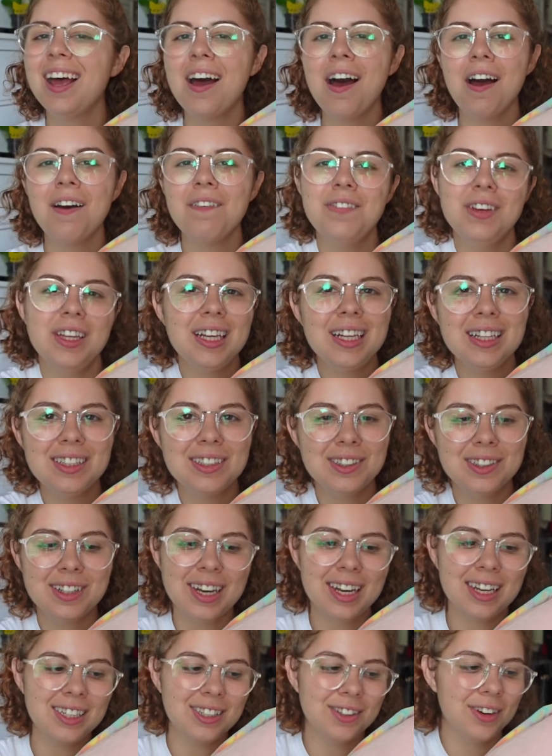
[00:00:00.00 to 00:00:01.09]
I feel like a little
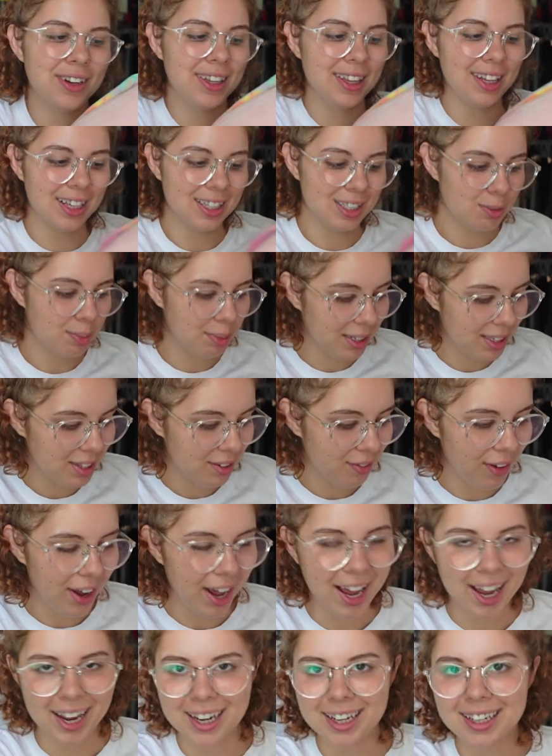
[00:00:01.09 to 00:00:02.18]
kid doing this, but it's
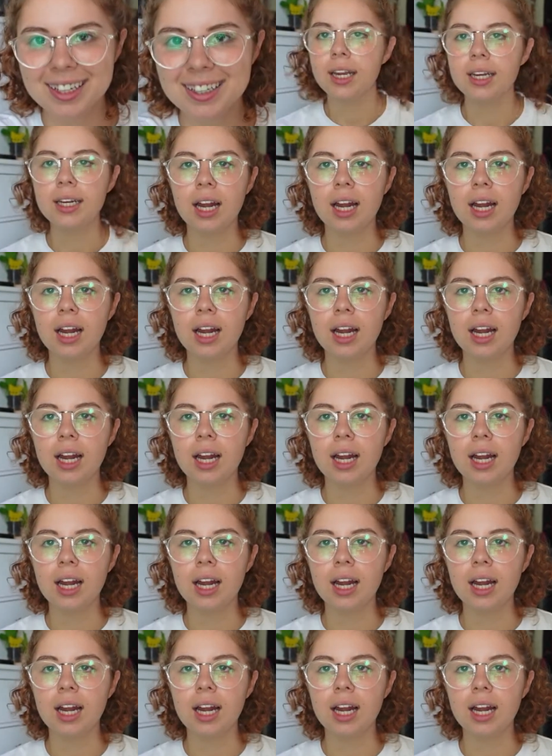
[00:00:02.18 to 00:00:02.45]
fine.